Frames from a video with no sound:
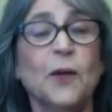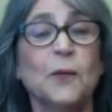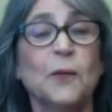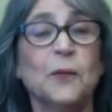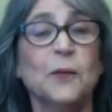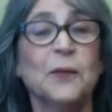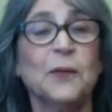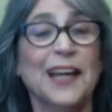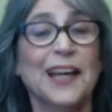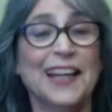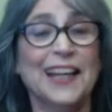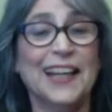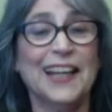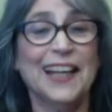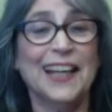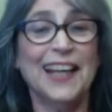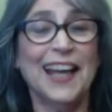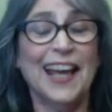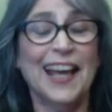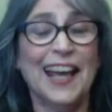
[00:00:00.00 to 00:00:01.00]

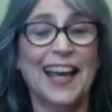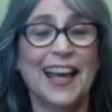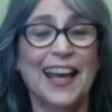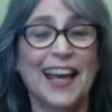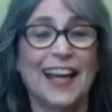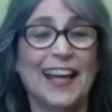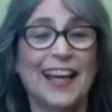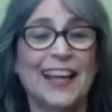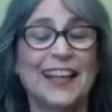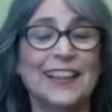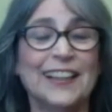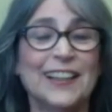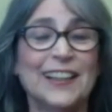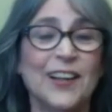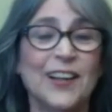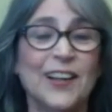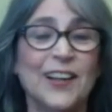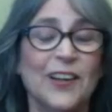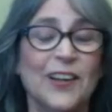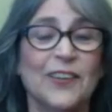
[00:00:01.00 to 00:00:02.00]
Ready and
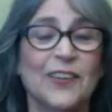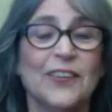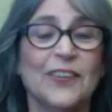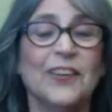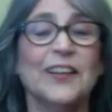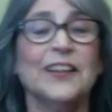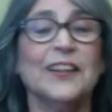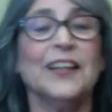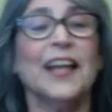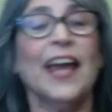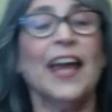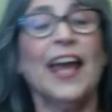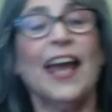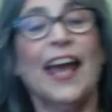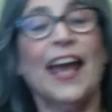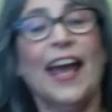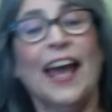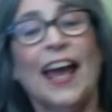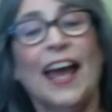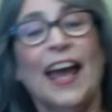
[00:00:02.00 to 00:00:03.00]
go.
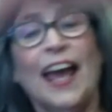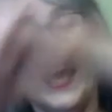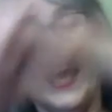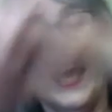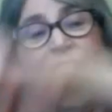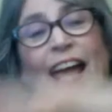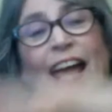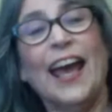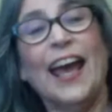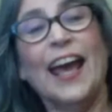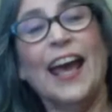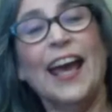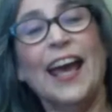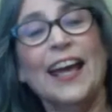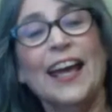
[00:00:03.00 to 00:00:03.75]
A,